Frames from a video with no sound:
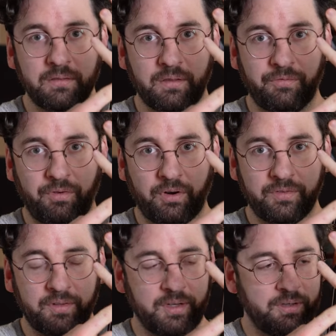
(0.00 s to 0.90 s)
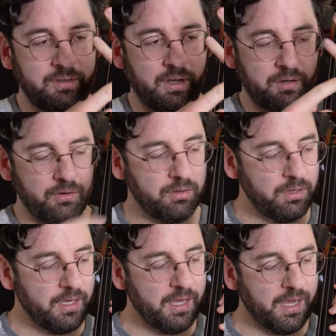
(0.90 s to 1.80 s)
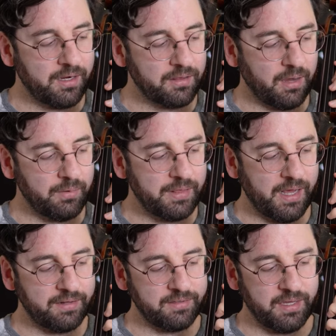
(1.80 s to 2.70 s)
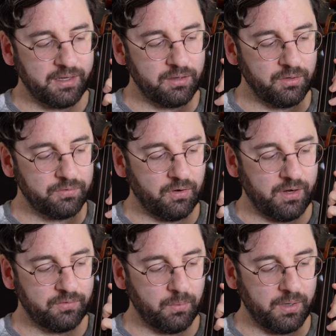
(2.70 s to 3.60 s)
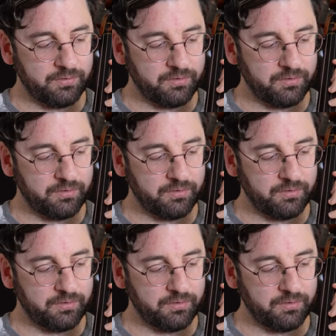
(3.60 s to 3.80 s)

the first knuckle, and allowing that to get closer as well.